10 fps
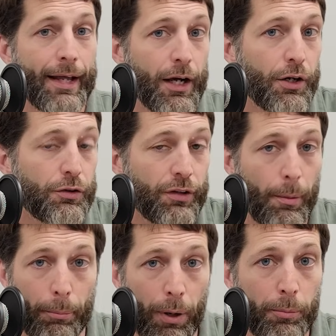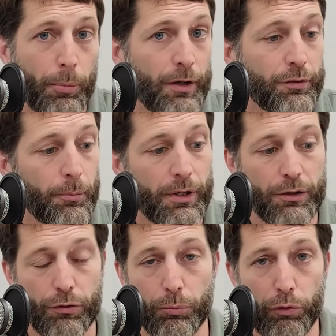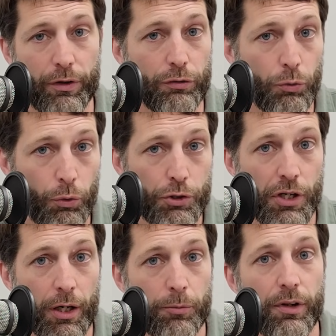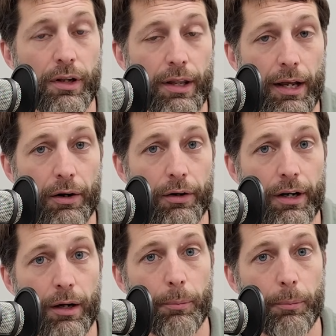that could have just got bumped by somebody just moving storage items into the area.